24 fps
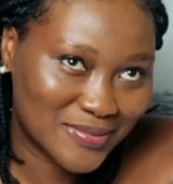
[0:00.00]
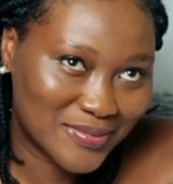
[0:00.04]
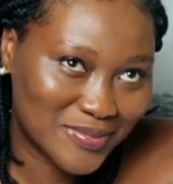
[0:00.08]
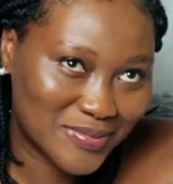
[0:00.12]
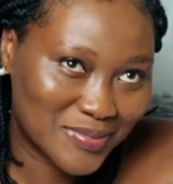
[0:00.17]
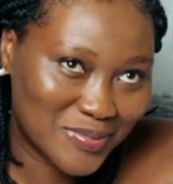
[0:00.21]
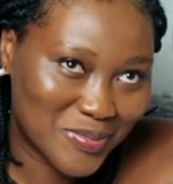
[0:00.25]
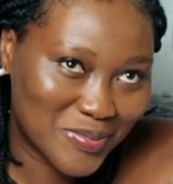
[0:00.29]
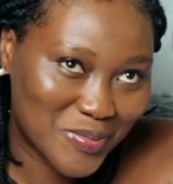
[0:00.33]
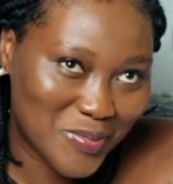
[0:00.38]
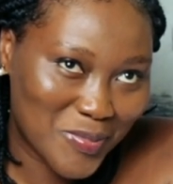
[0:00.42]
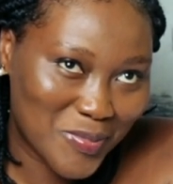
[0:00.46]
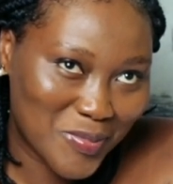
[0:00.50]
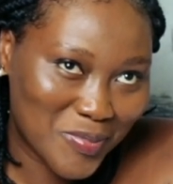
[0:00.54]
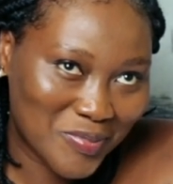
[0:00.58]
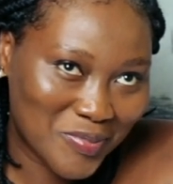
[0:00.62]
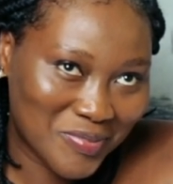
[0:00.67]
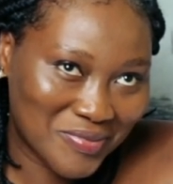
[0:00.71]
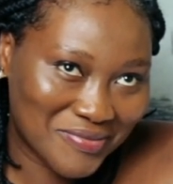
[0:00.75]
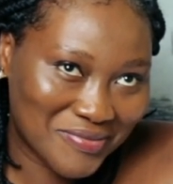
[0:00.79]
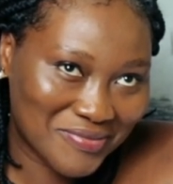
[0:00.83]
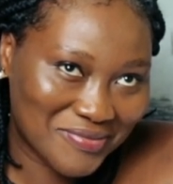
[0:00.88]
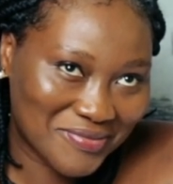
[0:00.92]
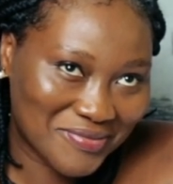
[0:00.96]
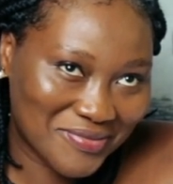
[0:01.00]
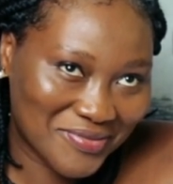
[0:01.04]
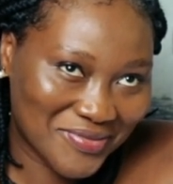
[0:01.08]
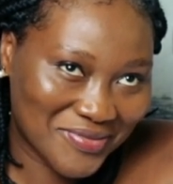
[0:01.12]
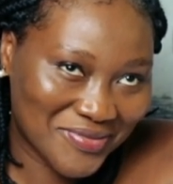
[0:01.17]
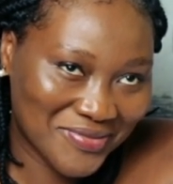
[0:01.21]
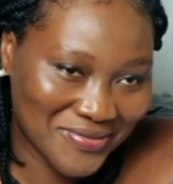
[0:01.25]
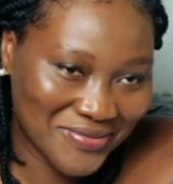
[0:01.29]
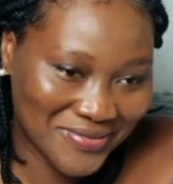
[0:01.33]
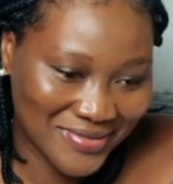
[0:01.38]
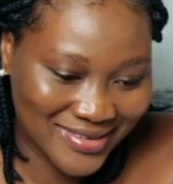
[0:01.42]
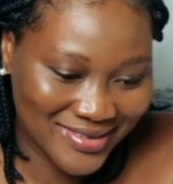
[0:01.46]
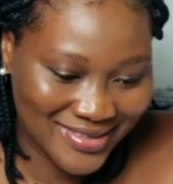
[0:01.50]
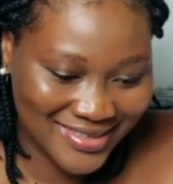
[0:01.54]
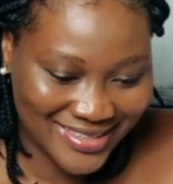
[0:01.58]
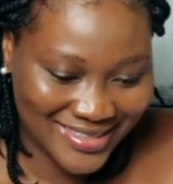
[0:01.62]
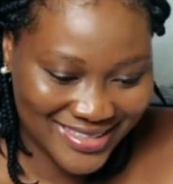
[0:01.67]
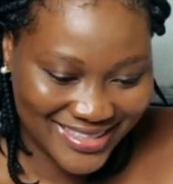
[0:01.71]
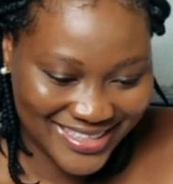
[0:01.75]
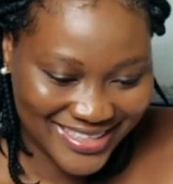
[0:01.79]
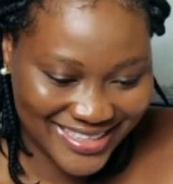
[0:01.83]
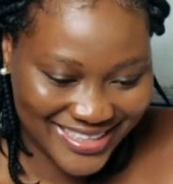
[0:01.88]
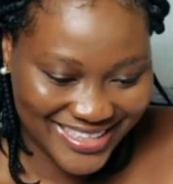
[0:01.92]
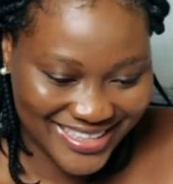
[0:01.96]

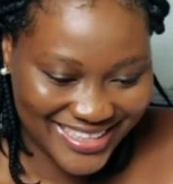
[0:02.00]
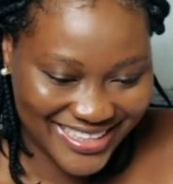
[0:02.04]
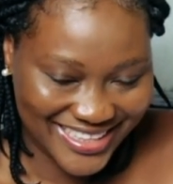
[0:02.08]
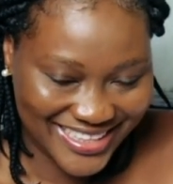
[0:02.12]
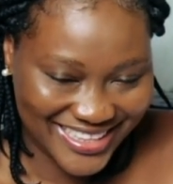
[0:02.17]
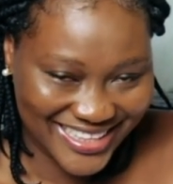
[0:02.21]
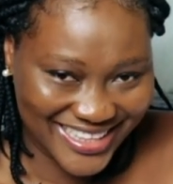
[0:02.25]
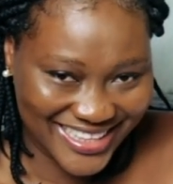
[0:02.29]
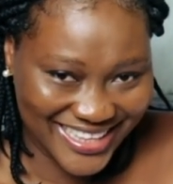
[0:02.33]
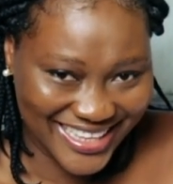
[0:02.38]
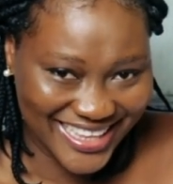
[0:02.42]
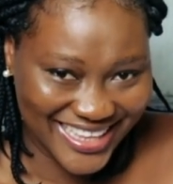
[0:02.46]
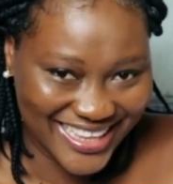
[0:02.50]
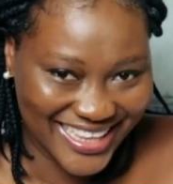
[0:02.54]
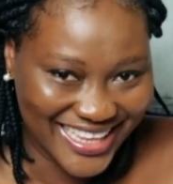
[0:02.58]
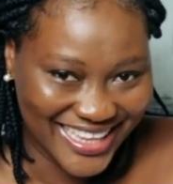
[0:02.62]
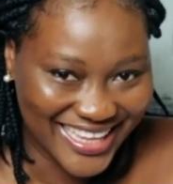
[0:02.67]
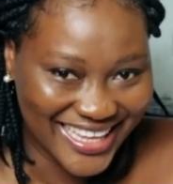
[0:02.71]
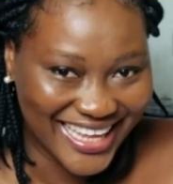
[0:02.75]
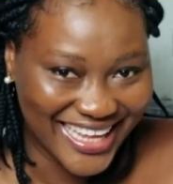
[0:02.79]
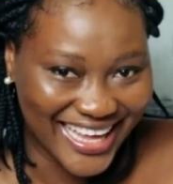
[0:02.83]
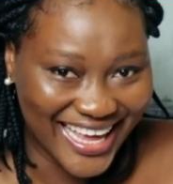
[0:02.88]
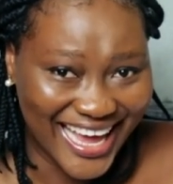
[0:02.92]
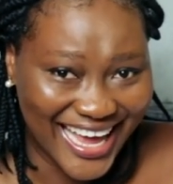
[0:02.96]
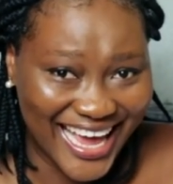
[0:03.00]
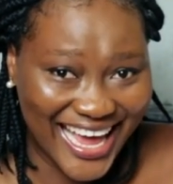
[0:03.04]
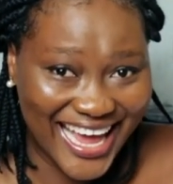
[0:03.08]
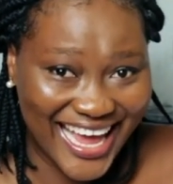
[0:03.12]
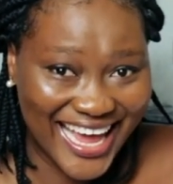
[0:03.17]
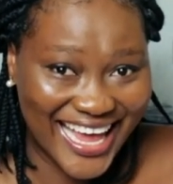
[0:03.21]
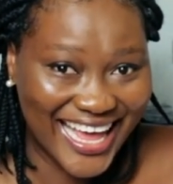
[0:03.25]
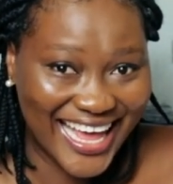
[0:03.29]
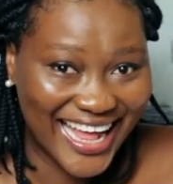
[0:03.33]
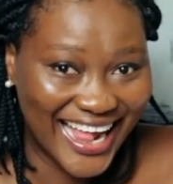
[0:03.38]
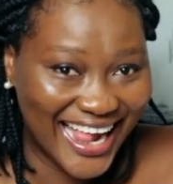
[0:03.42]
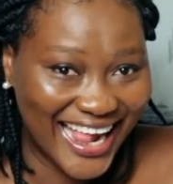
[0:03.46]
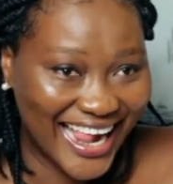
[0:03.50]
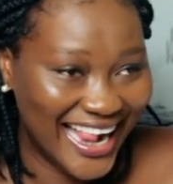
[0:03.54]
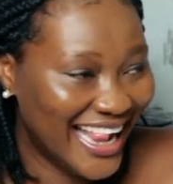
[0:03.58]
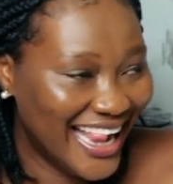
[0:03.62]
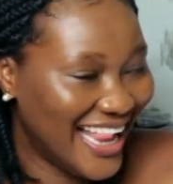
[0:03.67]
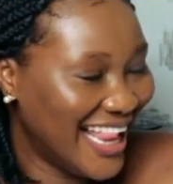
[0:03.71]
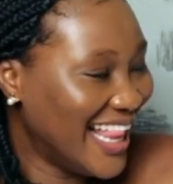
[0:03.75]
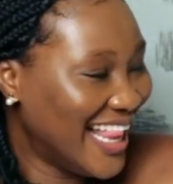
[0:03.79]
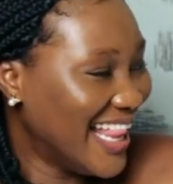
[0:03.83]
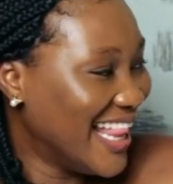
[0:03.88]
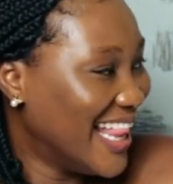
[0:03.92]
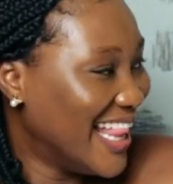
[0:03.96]

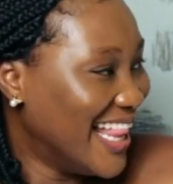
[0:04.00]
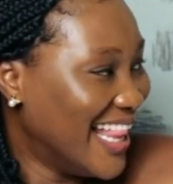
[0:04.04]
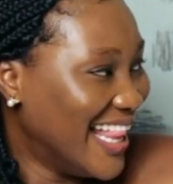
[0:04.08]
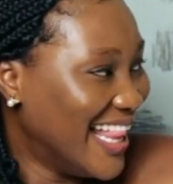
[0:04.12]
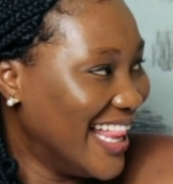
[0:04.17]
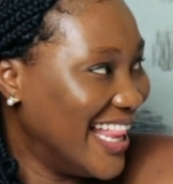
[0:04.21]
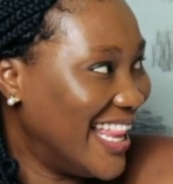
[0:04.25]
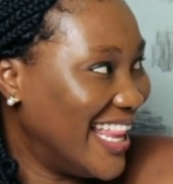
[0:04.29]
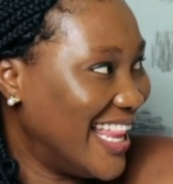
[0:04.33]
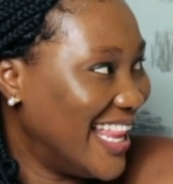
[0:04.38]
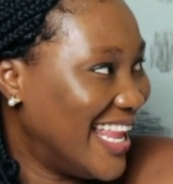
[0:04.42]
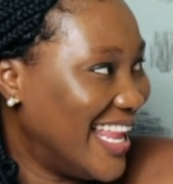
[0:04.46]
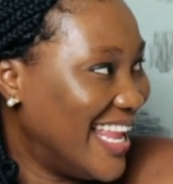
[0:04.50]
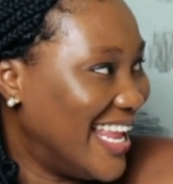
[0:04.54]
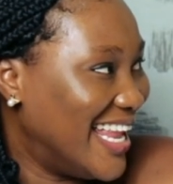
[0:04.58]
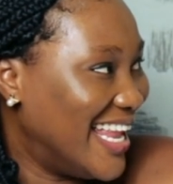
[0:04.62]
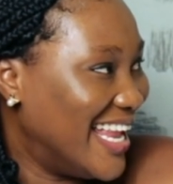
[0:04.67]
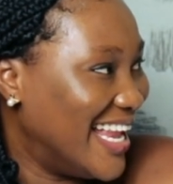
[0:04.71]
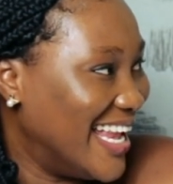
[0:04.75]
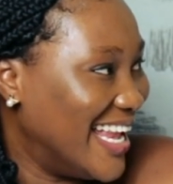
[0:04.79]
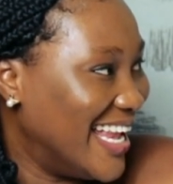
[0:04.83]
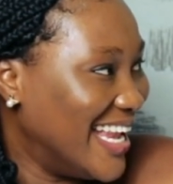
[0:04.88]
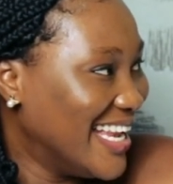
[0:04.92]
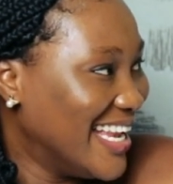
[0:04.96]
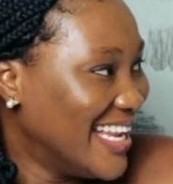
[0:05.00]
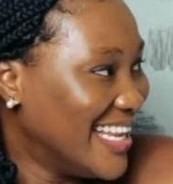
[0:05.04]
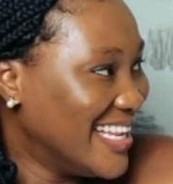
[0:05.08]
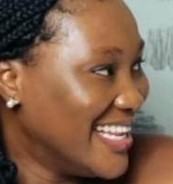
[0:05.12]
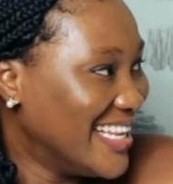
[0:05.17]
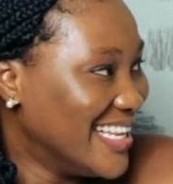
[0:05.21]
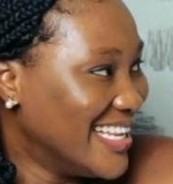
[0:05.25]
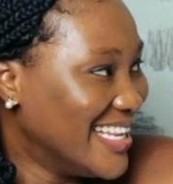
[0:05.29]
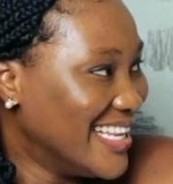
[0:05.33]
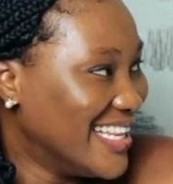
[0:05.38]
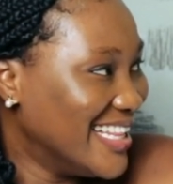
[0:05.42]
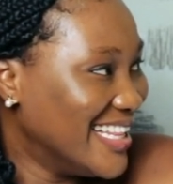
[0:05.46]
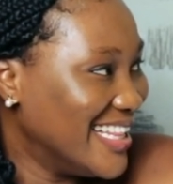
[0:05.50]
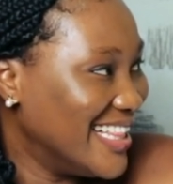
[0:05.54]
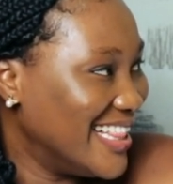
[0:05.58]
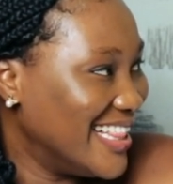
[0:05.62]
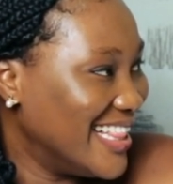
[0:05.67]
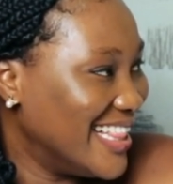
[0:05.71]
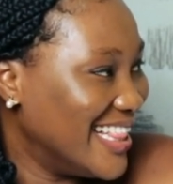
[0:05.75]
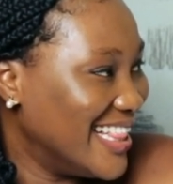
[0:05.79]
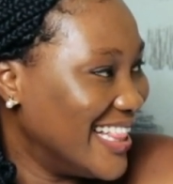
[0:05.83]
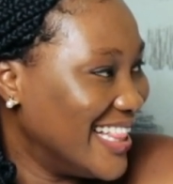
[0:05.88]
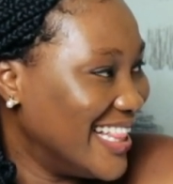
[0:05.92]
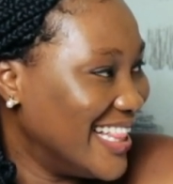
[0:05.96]

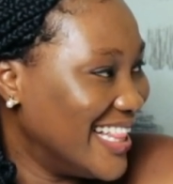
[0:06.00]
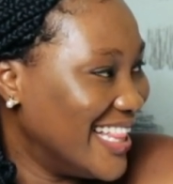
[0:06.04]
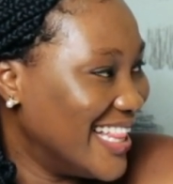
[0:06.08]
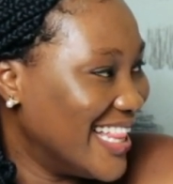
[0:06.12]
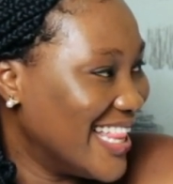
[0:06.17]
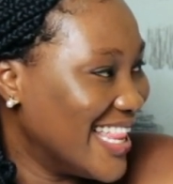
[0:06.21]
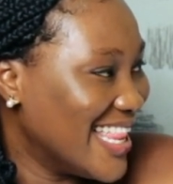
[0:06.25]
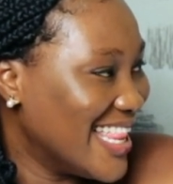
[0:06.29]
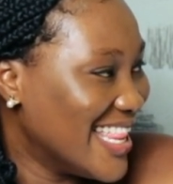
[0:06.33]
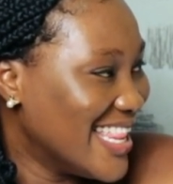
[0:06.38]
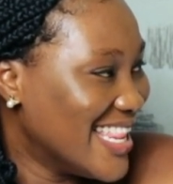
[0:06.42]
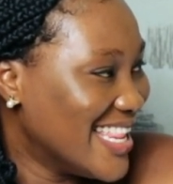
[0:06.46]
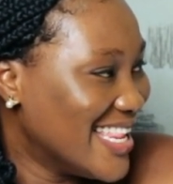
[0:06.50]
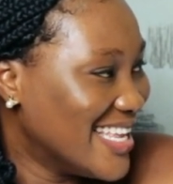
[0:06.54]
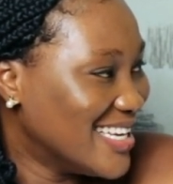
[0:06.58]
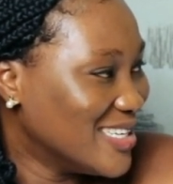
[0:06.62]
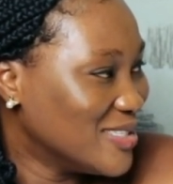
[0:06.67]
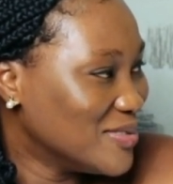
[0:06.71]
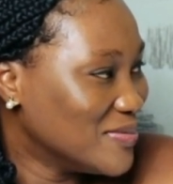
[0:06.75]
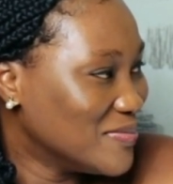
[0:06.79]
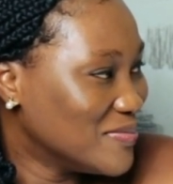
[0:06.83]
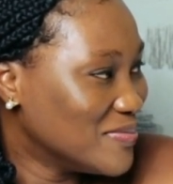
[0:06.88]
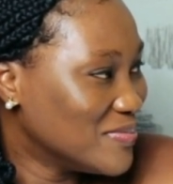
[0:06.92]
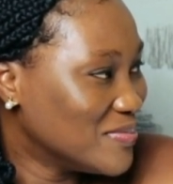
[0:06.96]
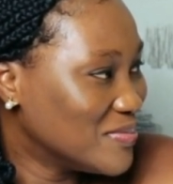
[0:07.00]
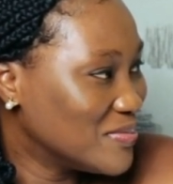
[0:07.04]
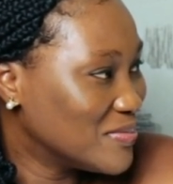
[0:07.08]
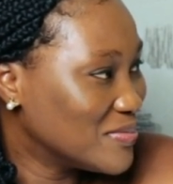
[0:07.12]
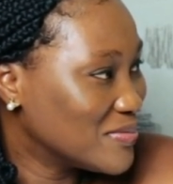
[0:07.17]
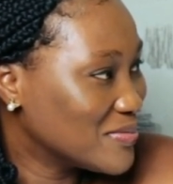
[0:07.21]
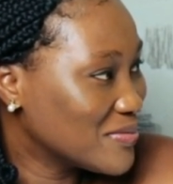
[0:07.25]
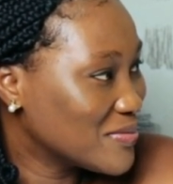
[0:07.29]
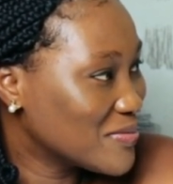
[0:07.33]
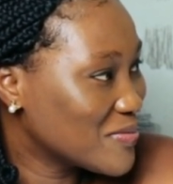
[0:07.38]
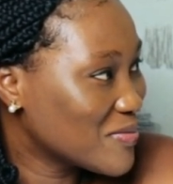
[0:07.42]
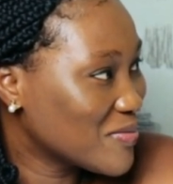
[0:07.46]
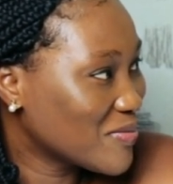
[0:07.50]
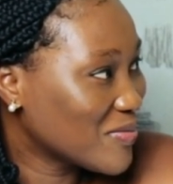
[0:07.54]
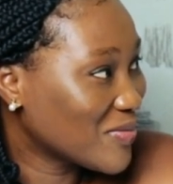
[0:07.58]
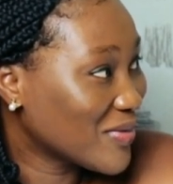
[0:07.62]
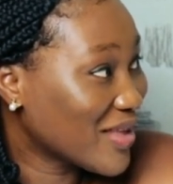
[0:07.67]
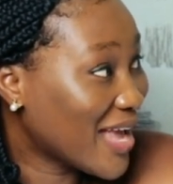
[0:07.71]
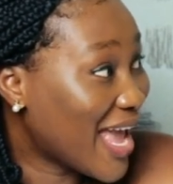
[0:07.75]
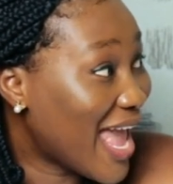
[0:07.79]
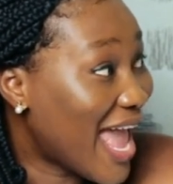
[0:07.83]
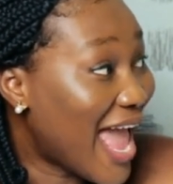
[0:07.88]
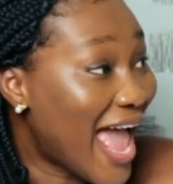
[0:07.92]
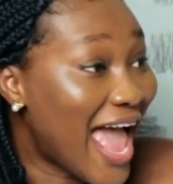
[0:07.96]
[no speech]